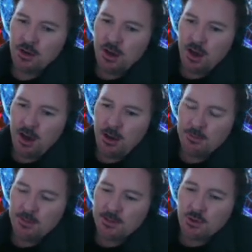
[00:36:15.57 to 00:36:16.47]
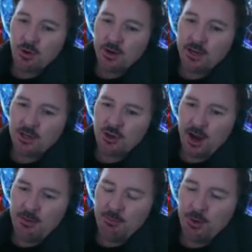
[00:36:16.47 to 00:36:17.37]
So they're scoring an extra
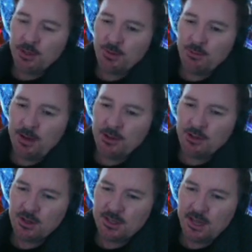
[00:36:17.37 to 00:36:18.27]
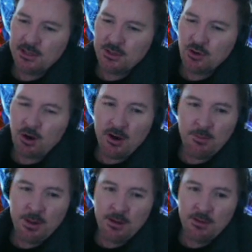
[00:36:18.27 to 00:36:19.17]
8 points per match. So let's say it's a try and
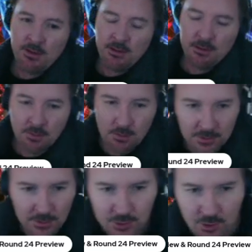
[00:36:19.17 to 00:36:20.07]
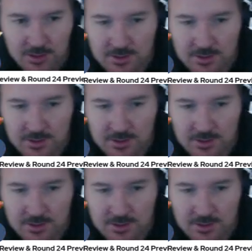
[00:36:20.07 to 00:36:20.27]
a penalty, or 2 tries